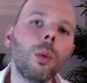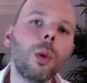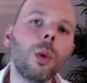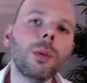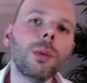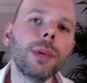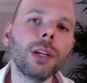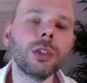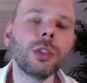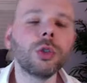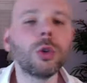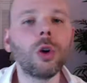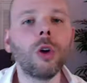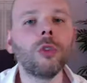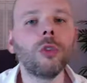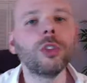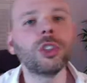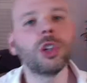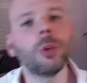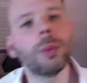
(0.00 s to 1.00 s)
why don't we go to a
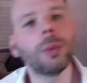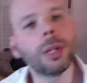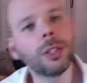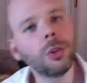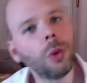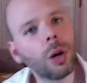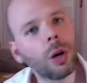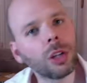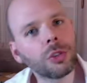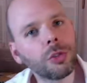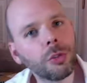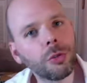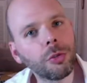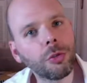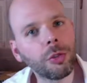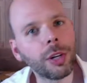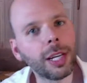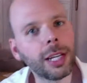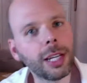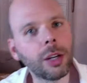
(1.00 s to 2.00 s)
coffee shop and you ask for a
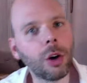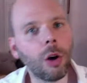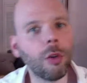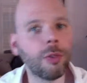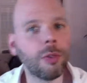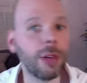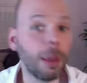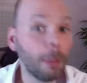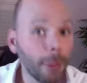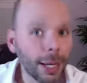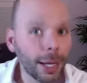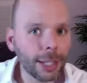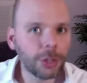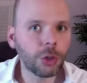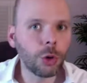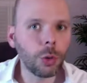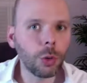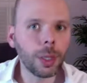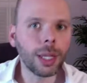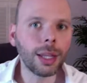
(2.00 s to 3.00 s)
free coffee? And
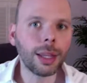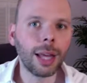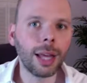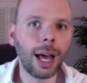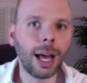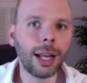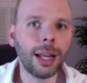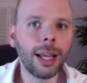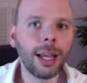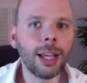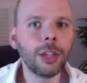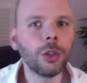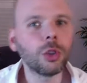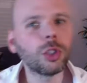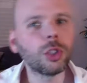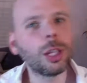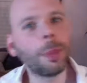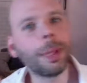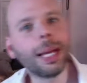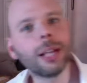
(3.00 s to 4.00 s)
by doing that,
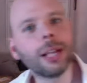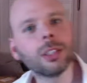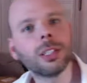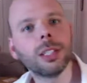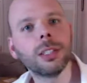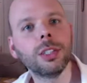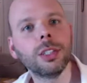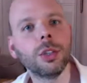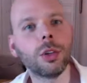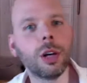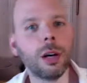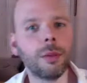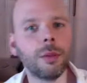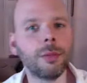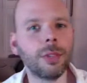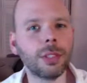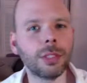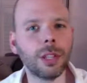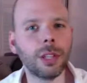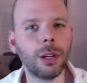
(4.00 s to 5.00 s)
you're stepping outside of your
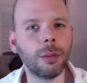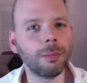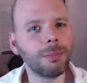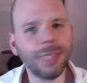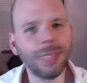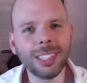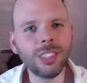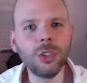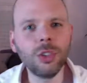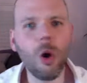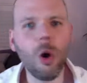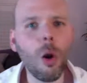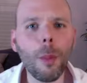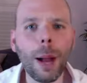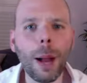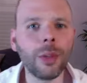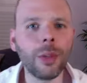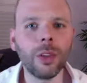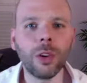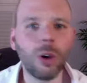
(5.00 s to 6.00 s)
comfort zone. It's not
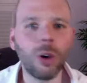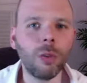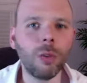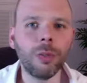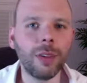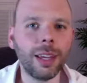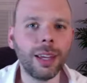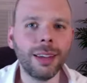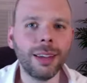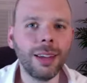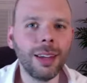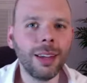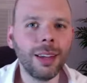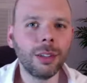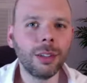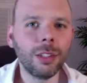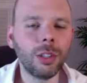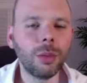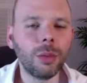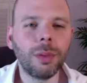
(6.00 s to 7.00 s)
about the coffee.
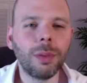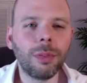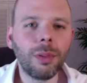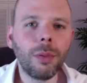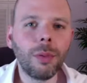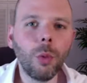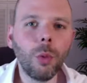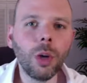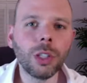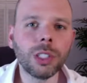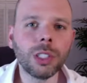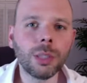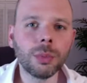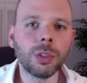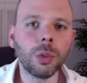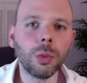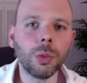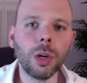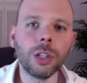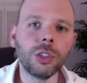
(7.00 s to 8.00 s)
If worst
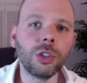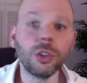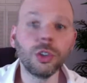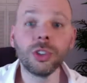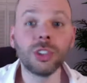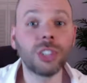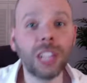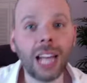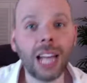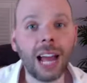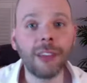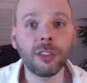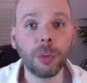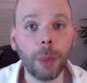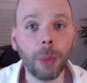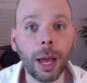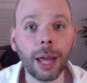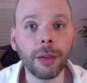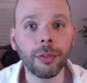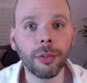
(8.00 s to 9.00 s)
comes to worst, you're just going to have
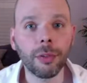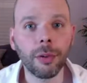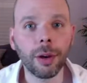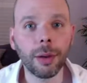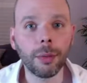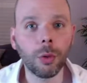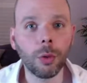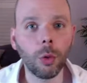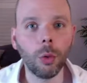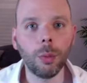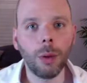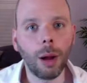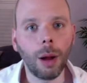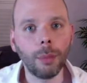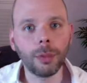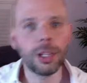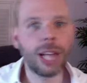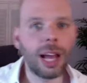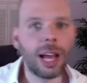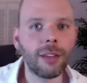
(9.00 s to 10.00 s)
to pay for it, or
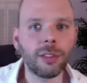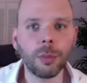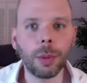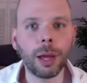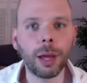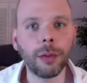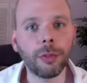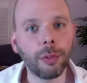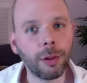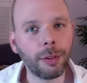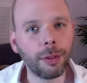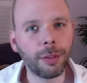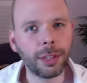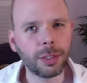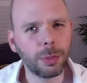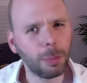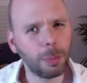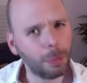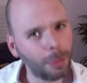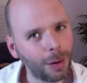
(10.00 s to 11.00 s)
I'm going to have to pay for it if
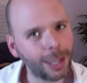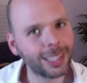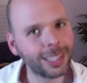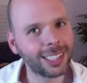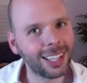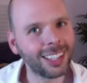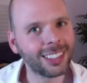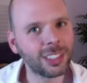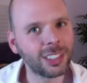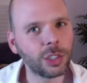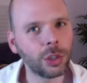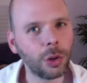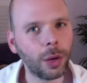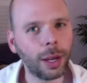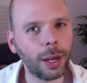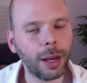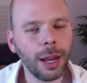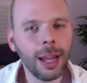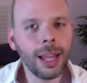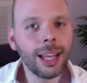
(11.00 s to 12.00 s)
it's my turn to do
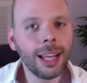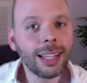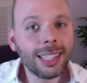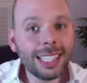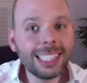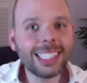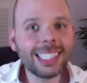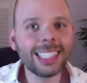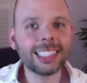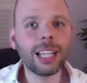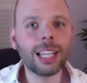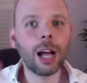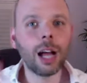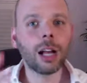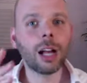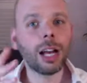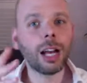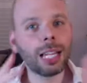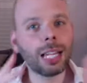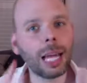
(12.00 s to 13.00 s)
it. This is
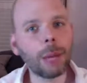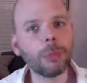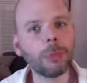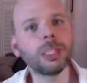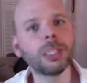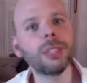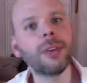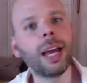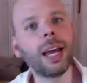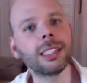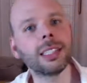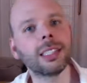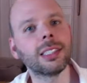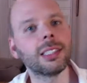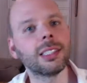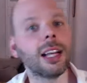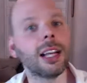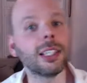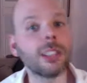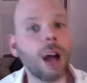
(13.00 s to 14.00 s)
a collaborative
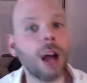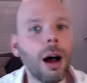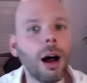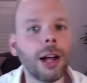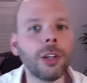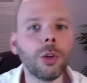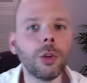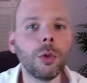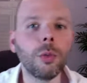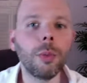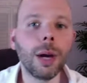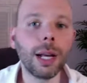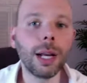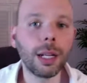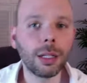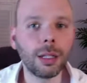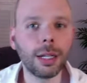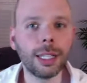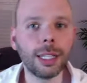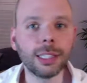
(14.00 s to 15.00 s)
exercise that I do with my
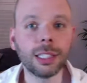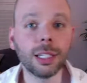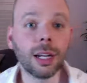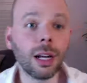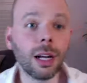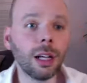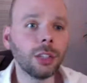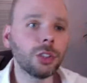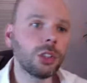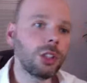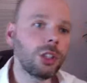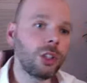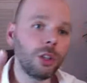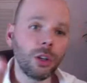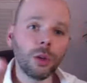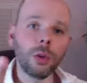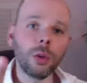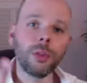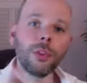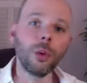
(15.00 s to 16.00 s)
clients. And I ask
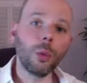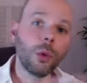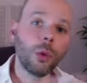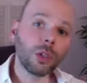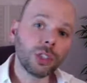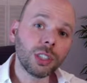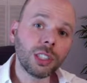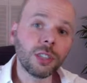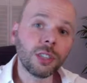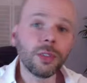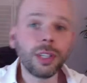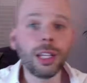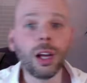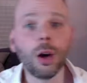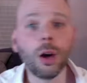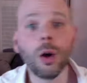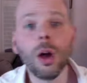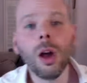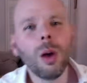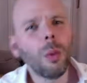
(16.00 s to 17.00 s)
you, if you're watching this
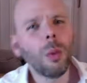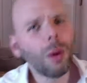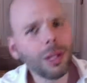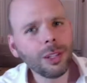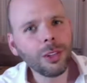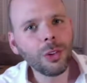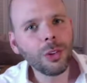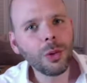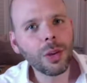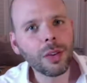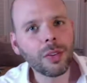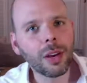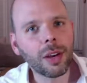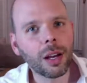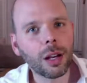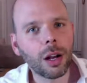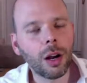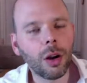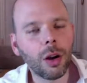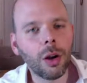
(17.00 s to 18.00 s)
video, why don't you give it
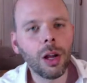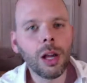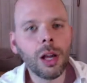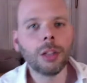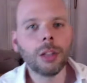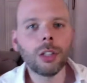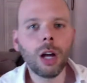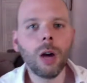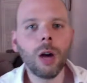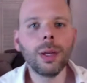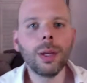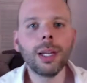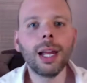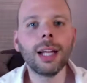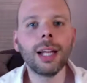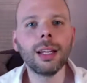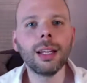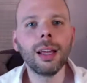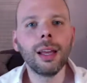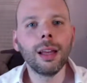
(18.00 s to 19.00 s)
a go? Go in,
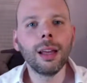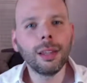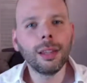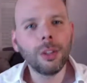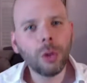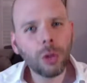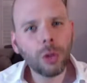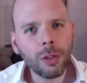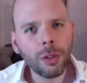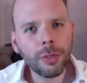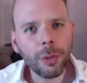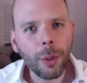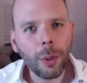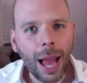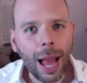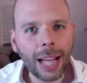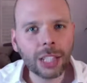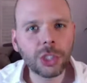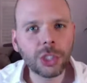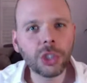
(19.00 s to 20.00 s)
and you're going to
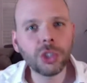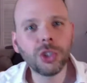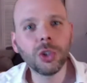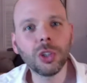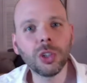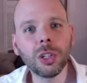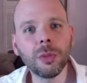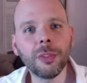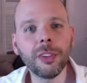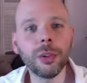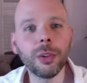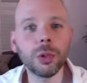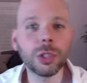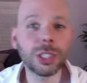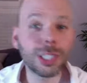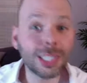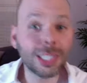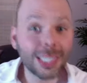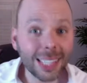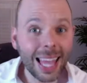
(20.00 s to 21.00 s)
feel anxious, you're going to feel
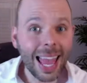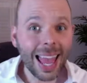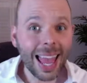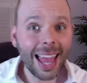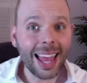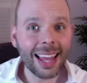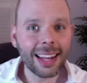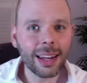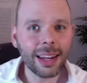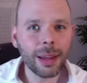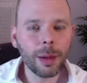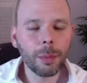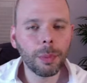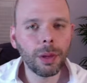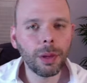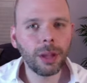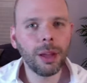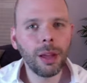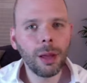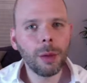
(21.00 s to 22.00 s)
scared.
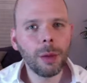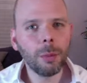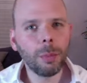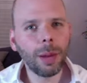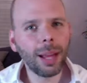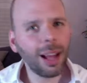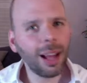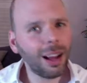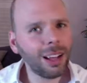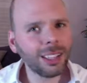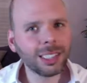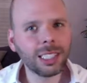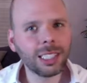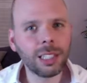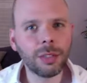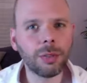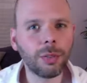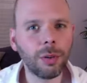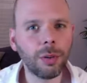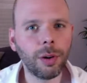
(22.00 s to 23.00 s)
But by
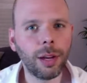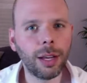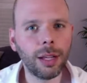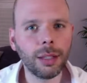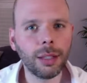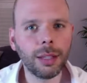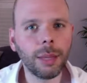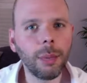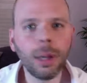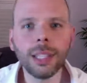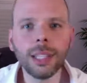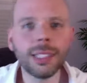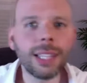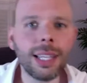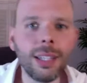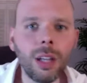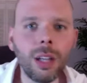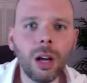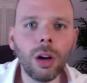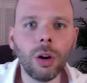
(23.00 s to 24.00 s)
asking for it, they might
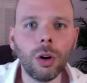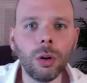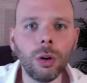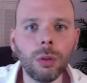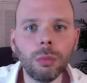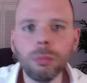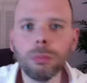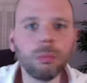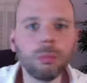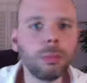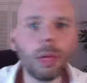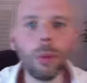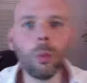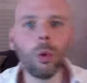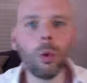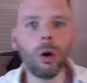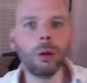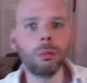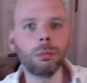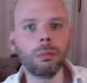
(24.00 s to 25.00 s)
say no.
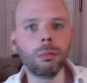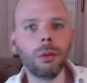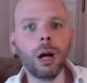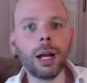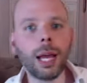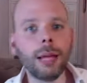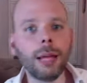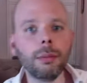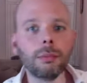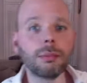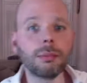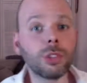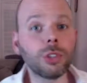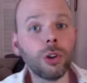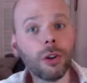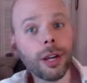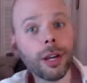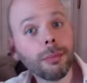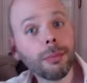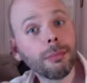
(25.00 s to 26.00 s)
Then what? Okay,
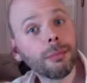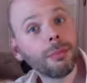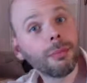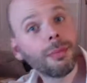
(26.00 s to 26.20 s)
sorry.